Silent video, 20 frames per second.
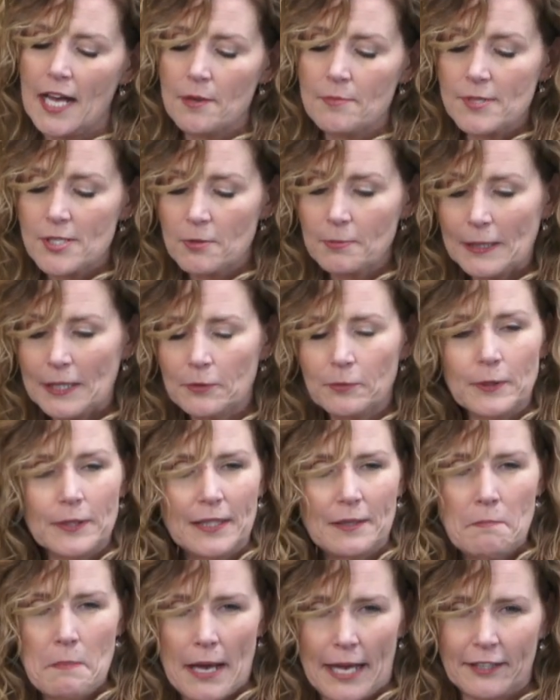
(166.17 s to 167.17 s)
So being
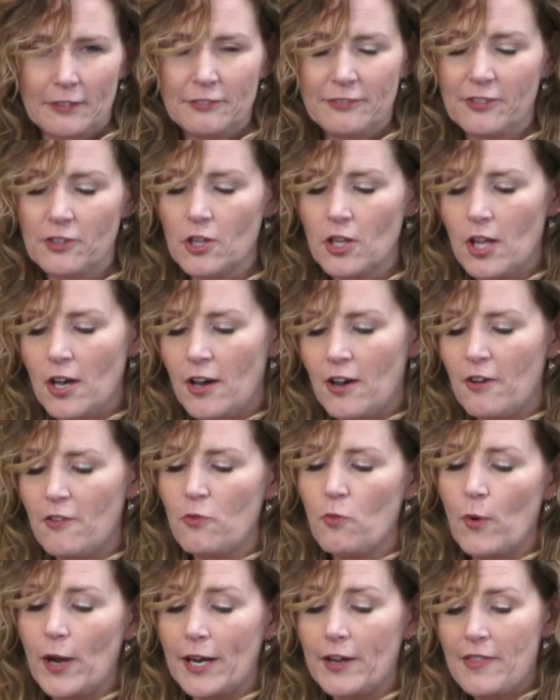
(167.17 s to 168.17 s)
really mindful
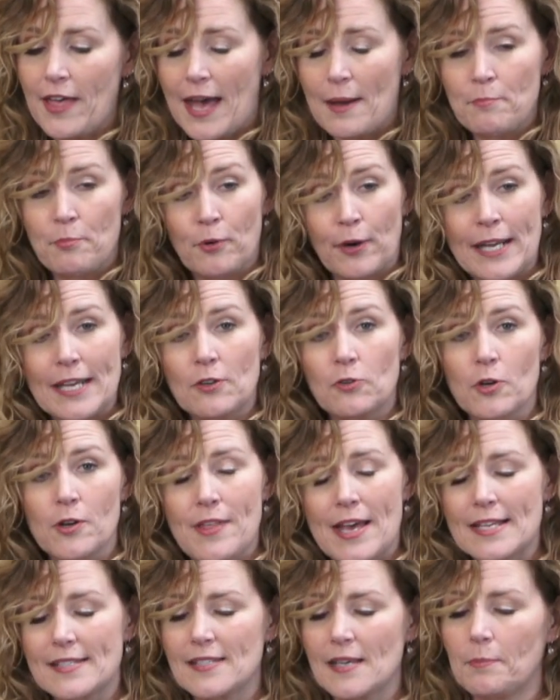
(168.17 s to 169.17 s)
of where that break or
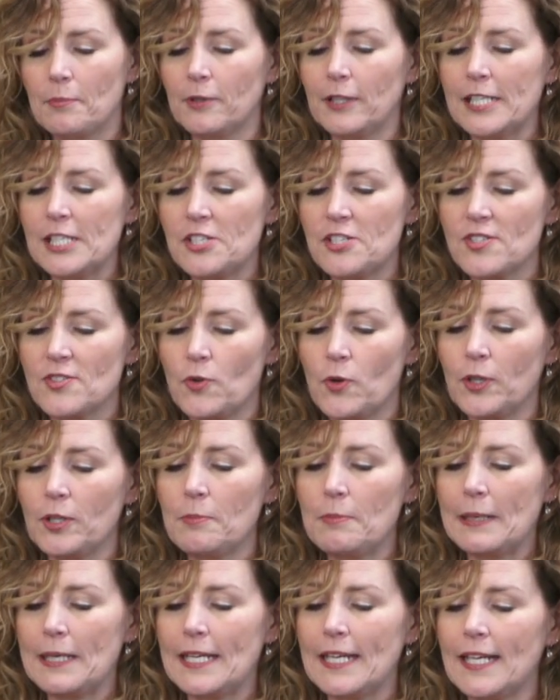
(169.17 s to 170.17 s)
that separation is going to
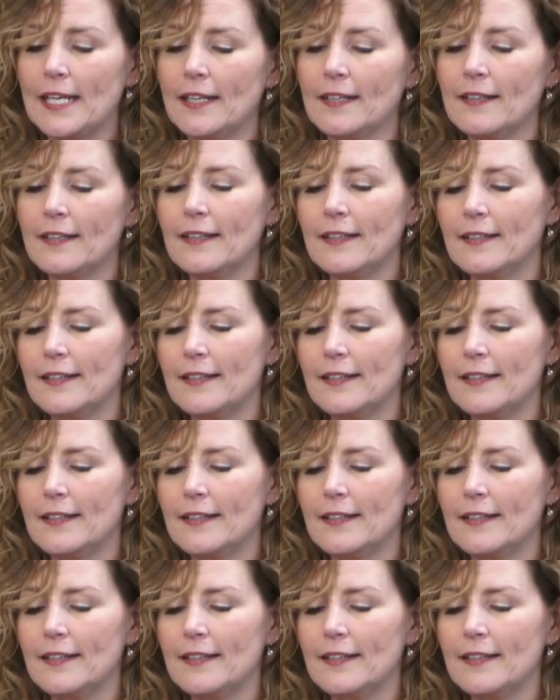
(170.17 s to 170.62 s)
be.